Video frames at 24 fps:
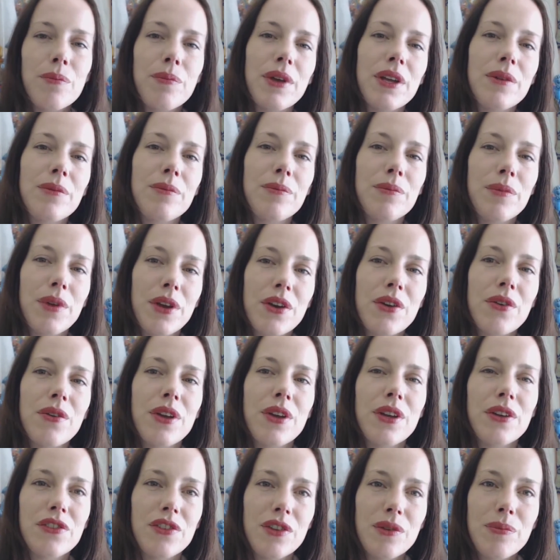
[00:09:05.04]
But
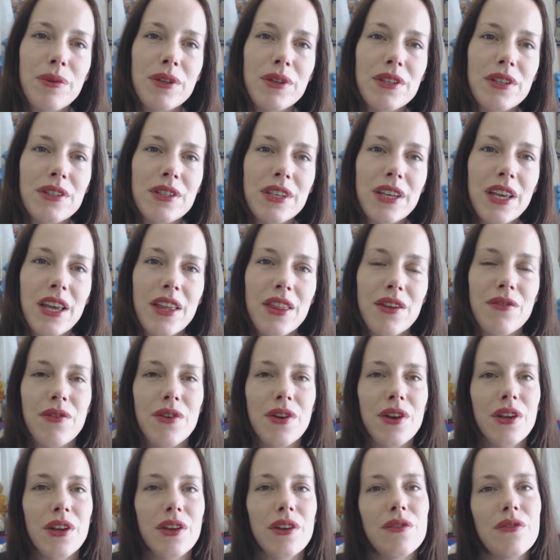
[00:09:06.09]
Mercury and Jupiter together are
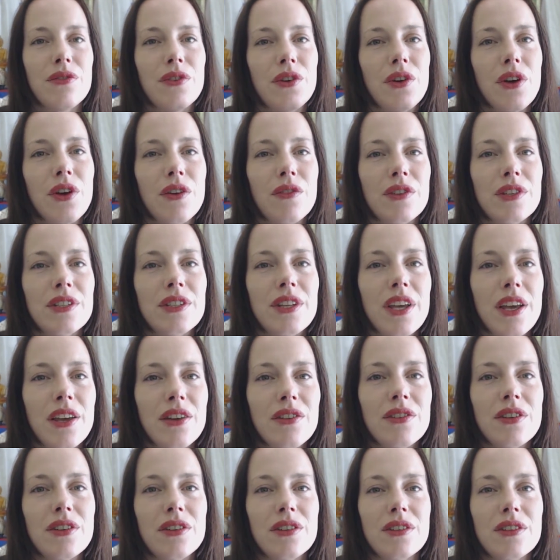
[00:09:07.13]
very good for
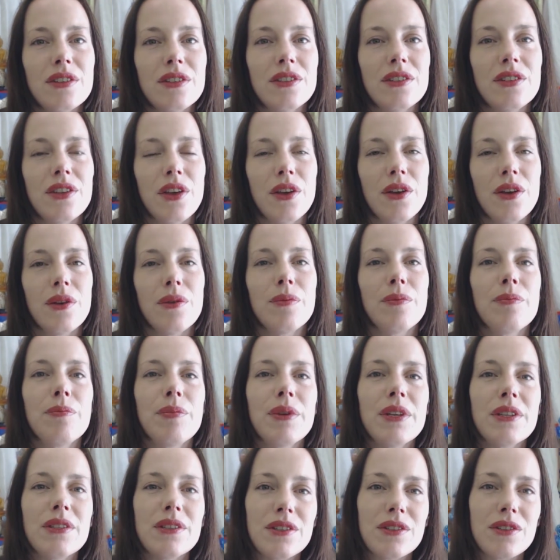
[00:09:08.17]
conversations. So
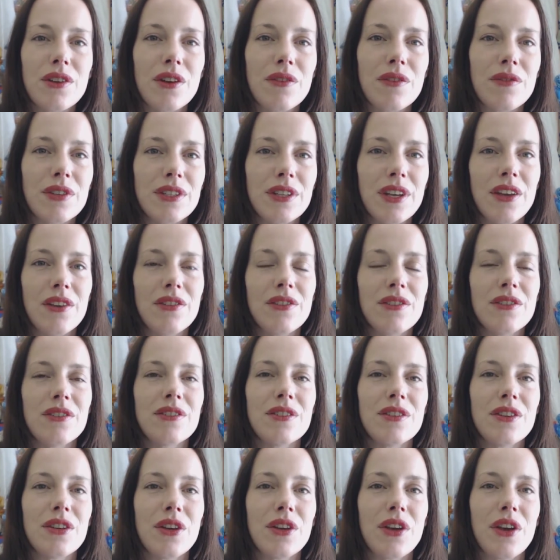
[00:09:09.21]
business
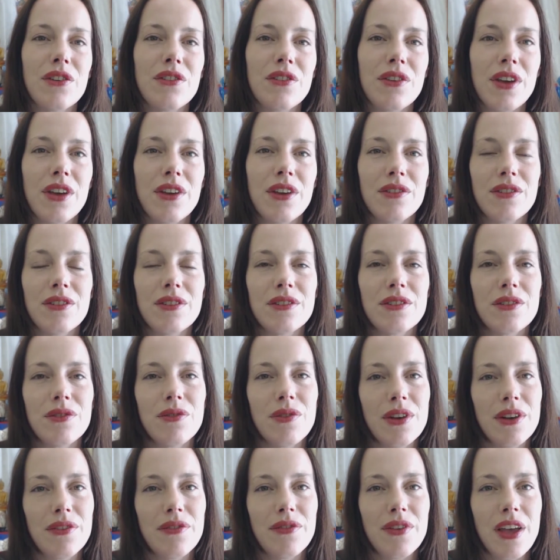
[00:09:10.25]
conversations and negotiations are
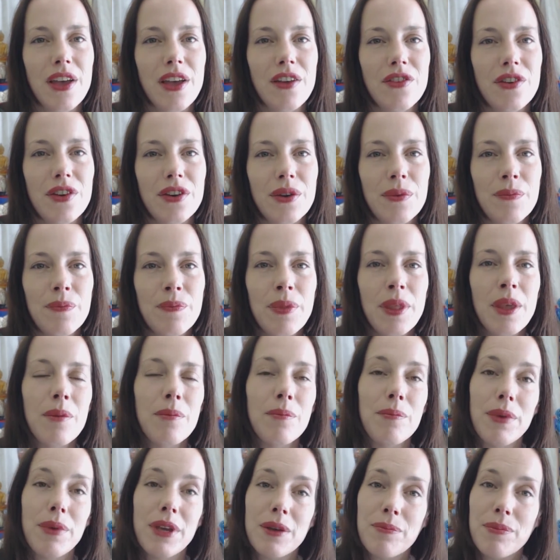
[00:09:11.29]
really favored.
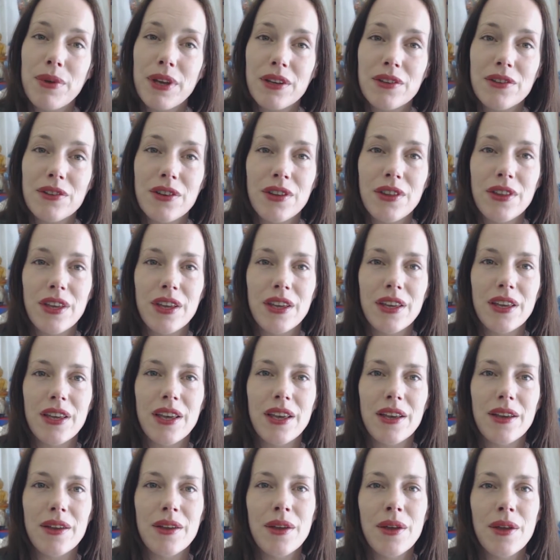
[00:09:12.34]
Big picture
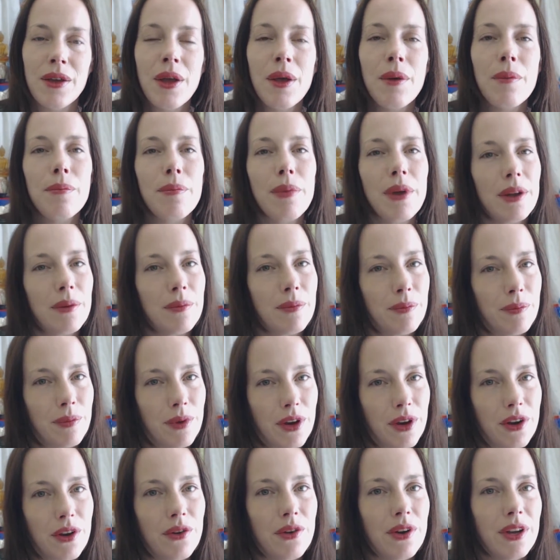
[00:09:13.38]
thinking. But
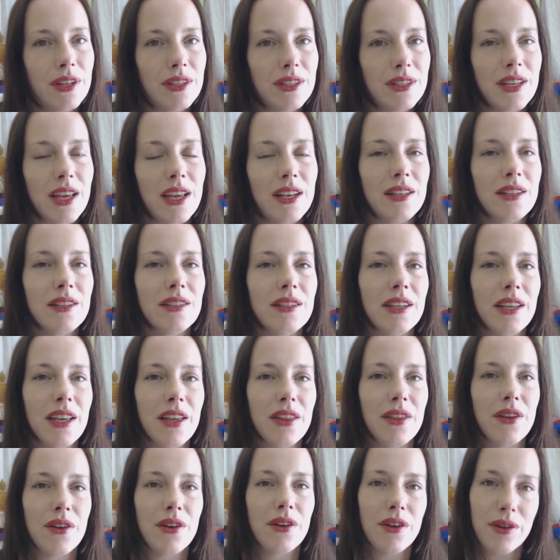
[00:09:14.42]
Mercury and Saturn
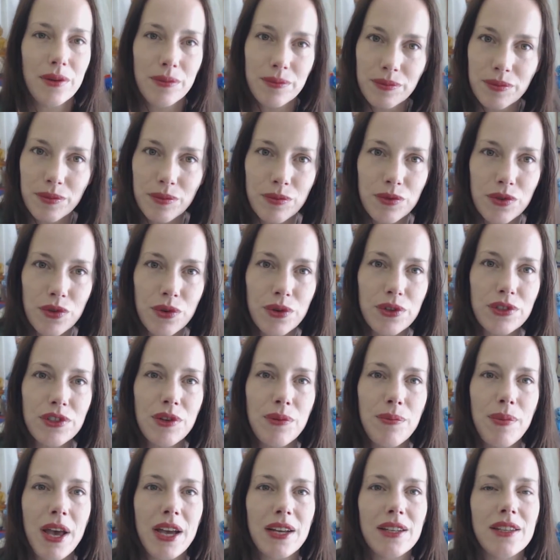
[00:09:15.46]
together draws
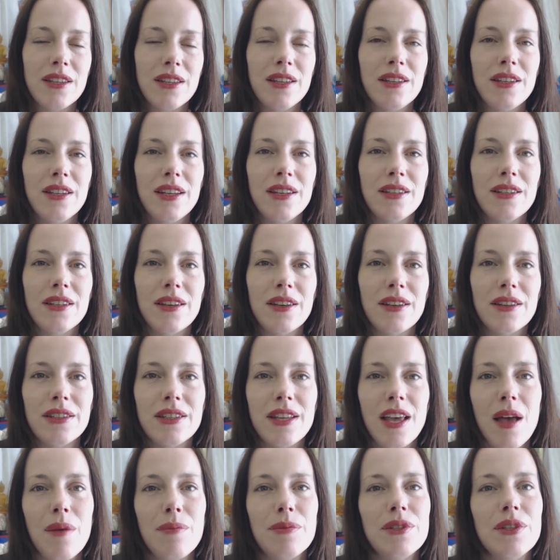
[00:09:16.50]
you back to the
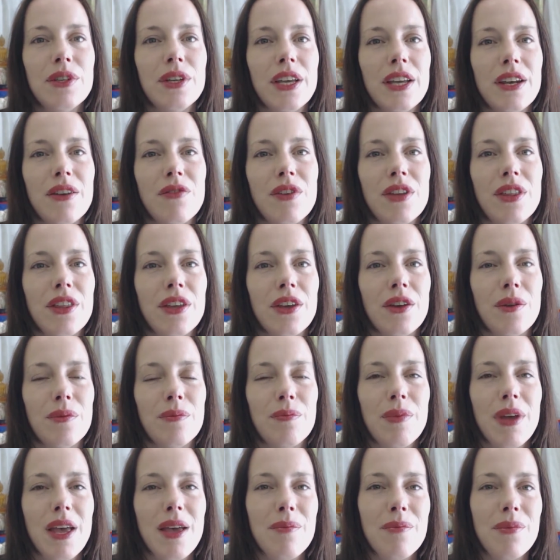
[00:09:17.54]
details, helps you get everything
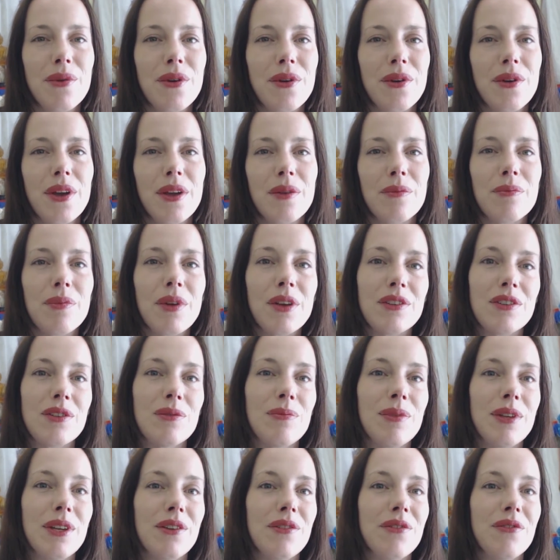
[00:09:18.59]
on paper, and
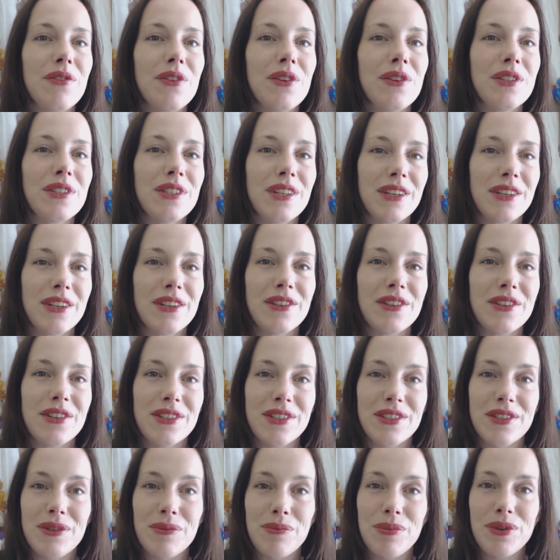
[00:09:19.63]
possibly a few
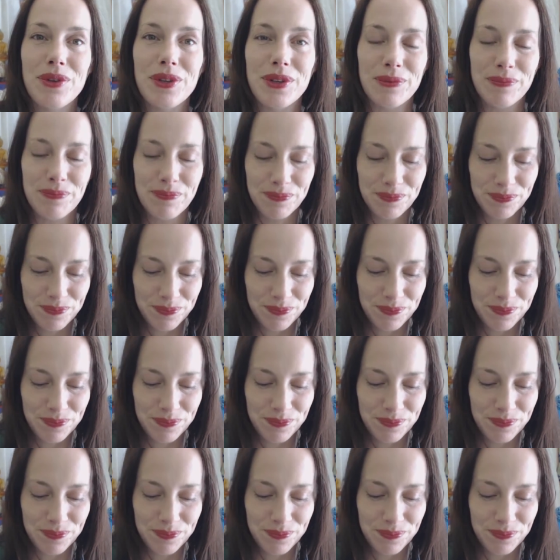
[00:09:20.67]
signatures to boot.